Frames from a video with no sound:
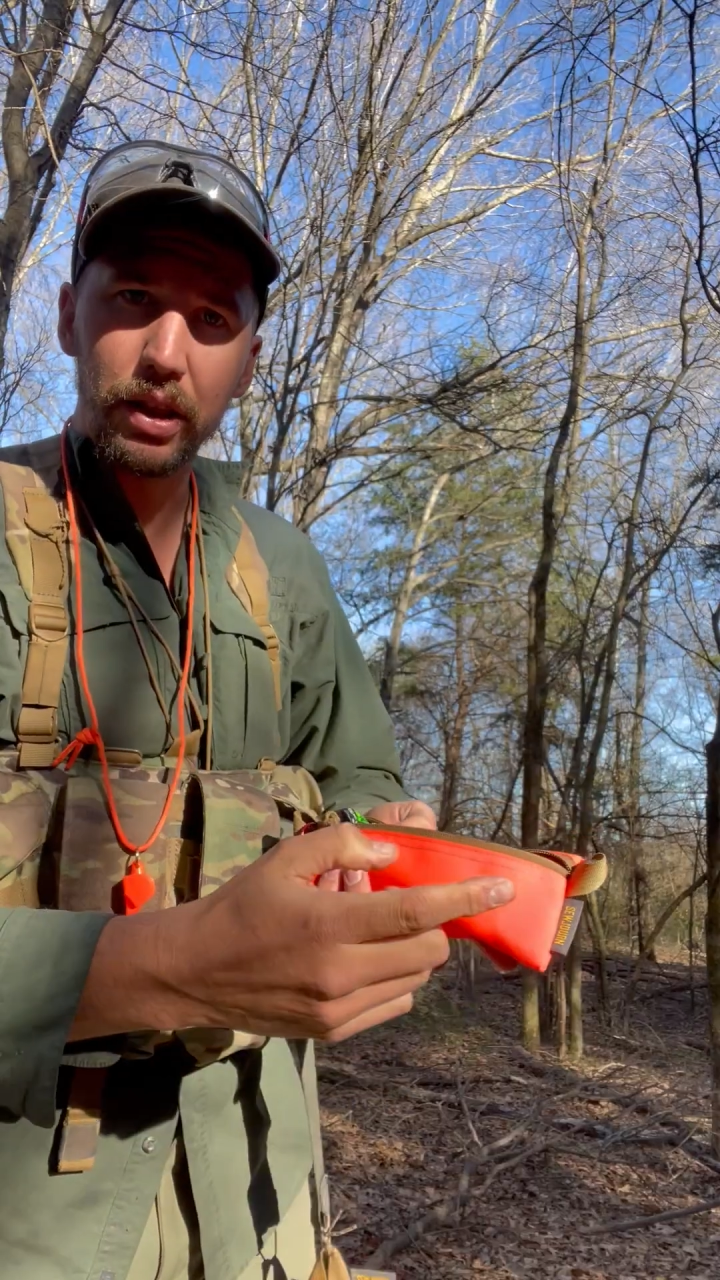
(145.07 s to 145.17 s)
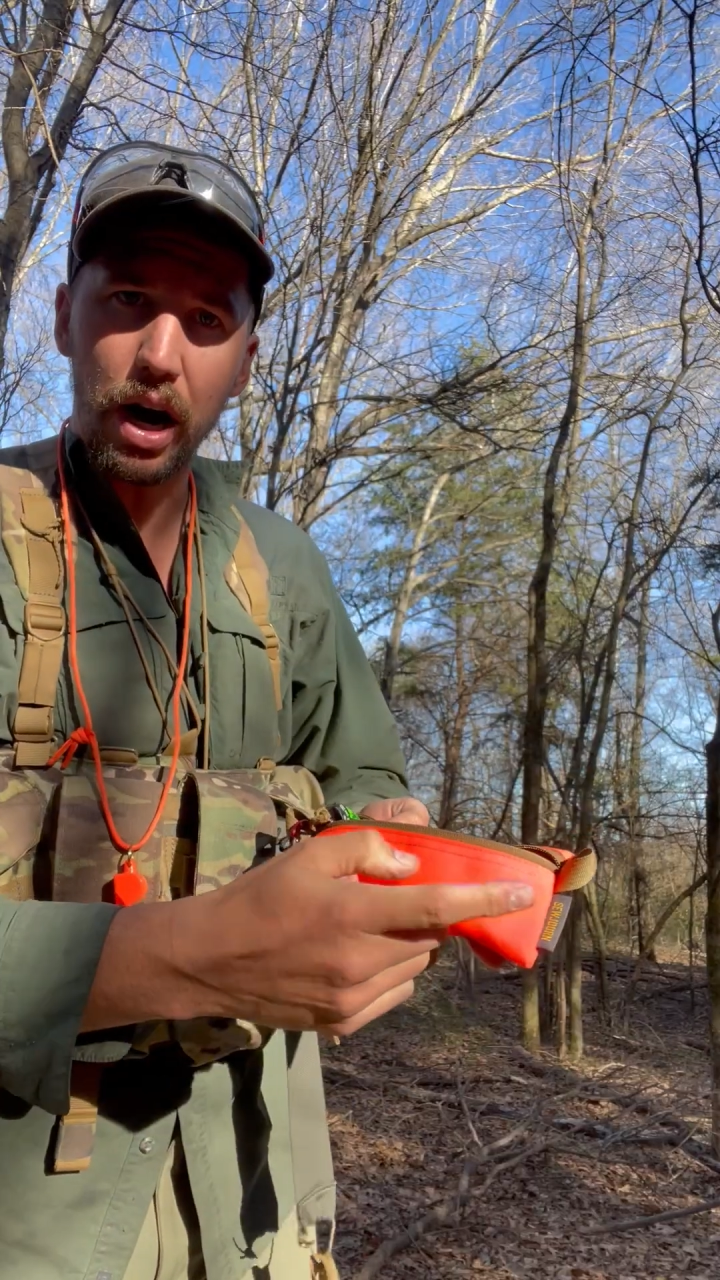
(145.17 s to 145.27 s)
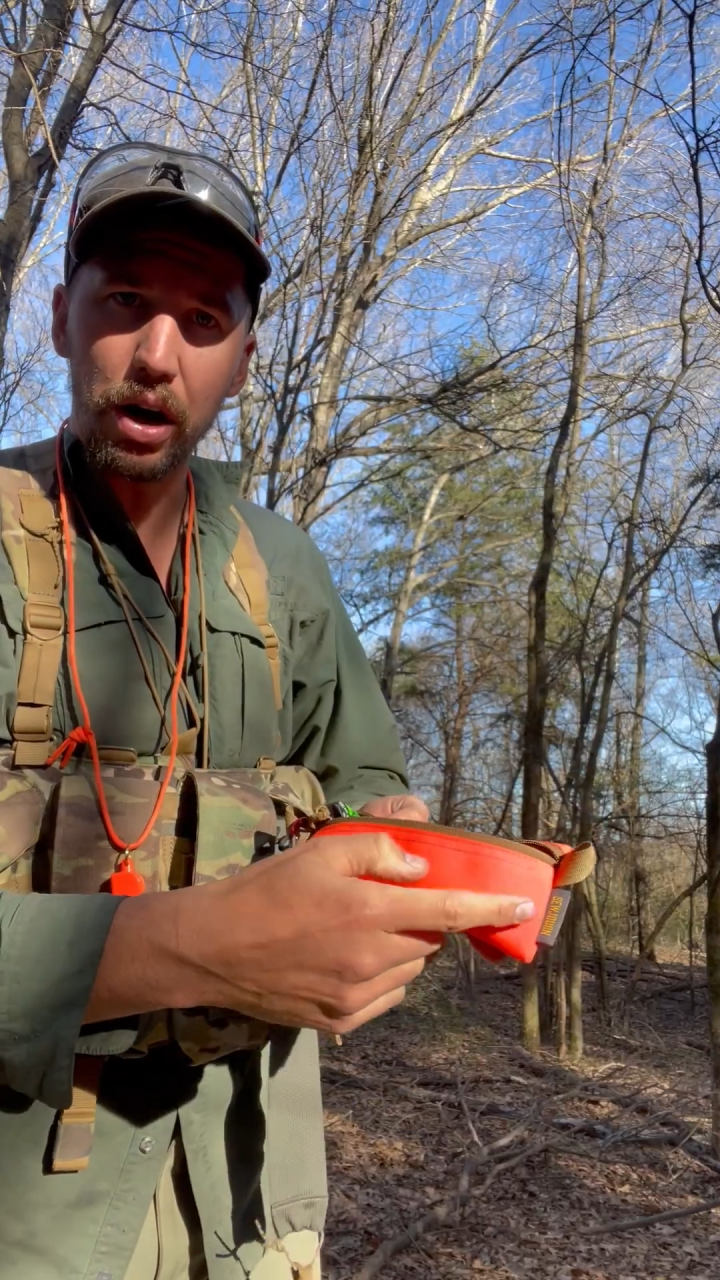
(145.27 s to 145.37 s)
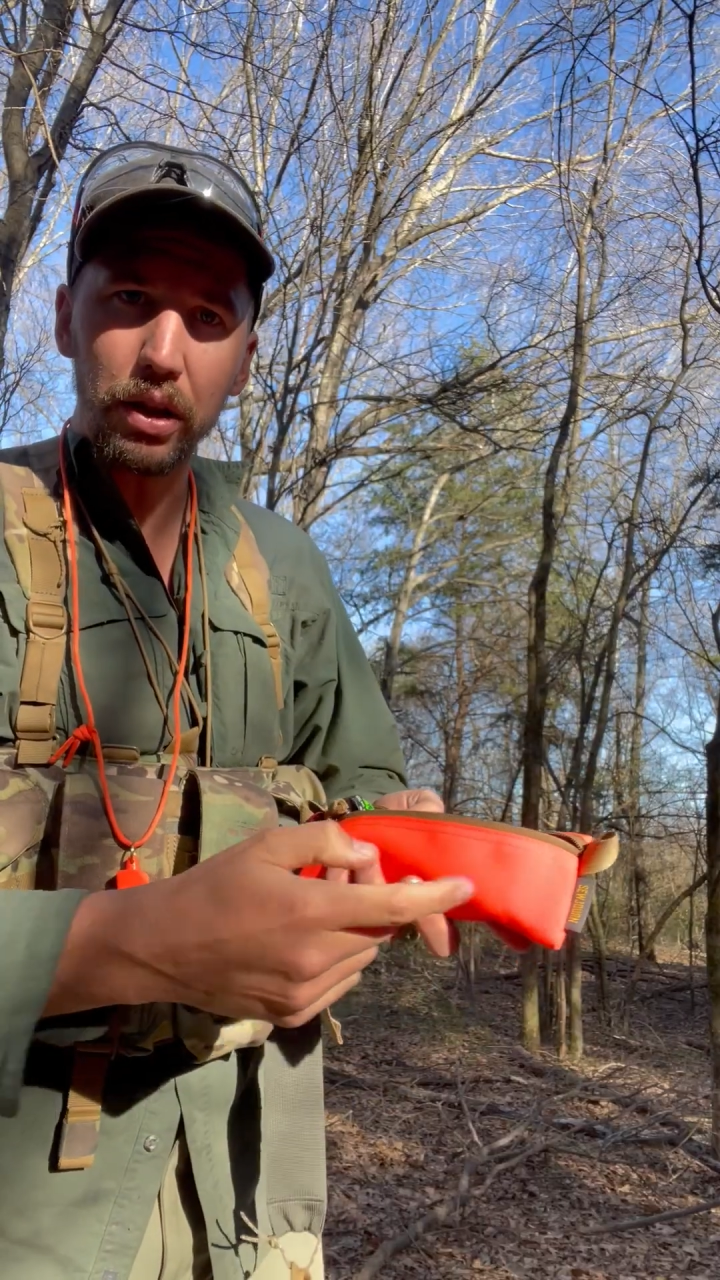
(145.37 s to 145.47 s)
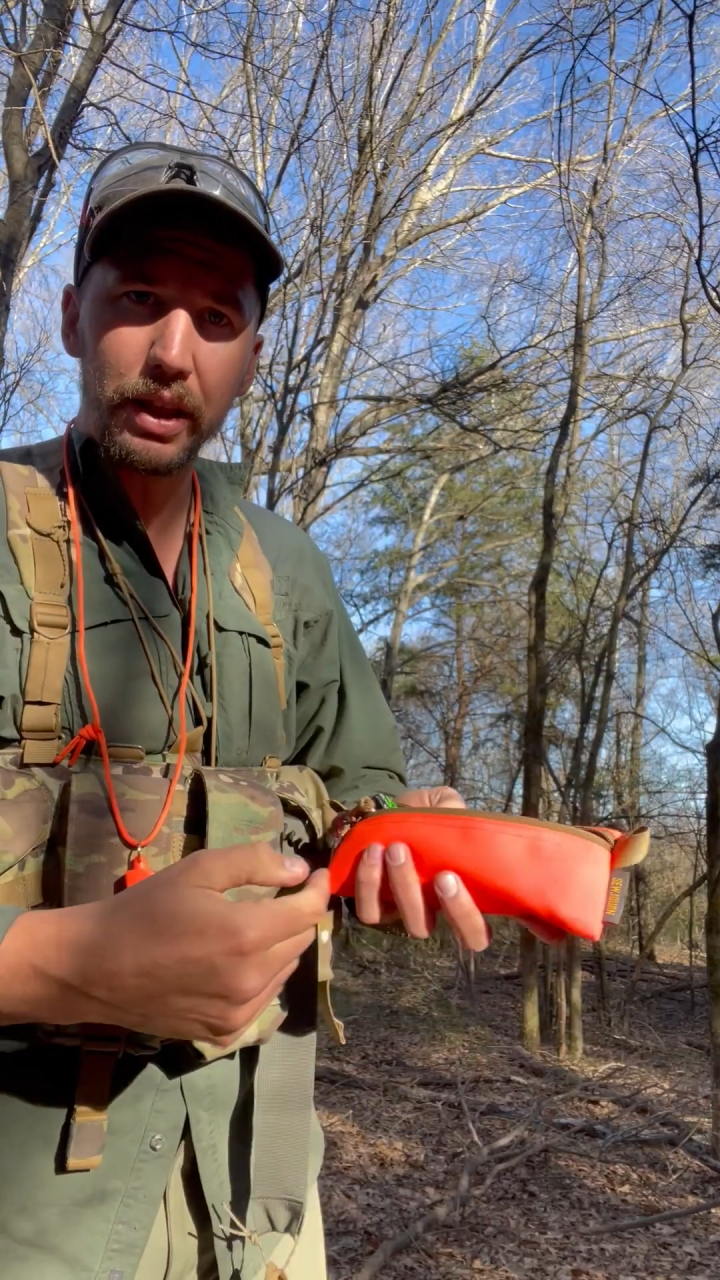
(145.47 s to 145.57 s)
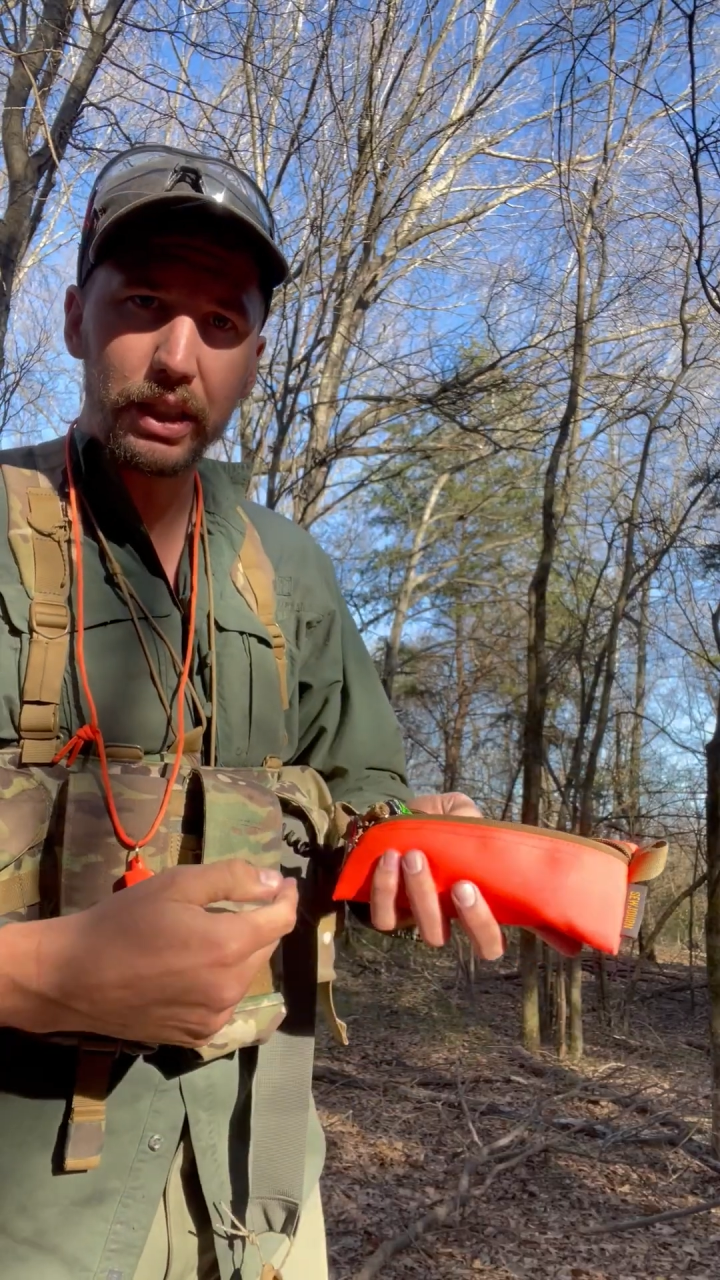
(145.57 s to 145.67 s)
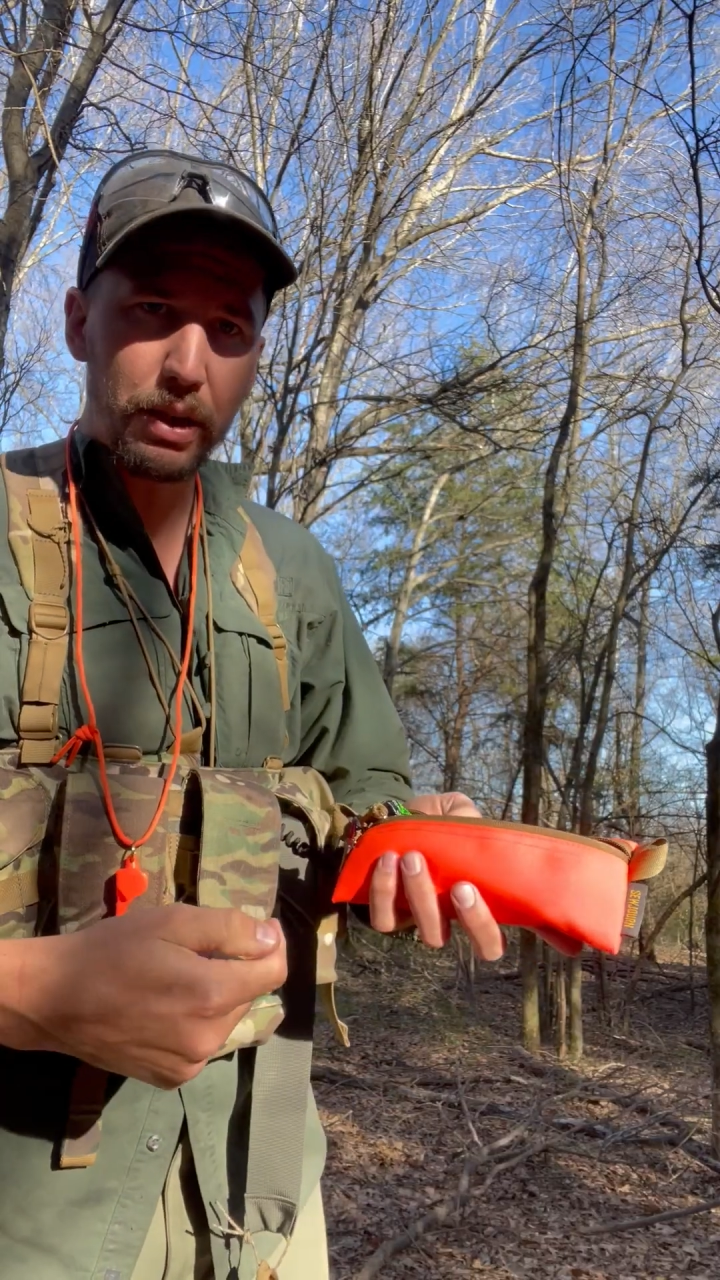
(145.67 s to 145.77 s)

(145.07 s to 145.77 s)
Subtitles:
all of these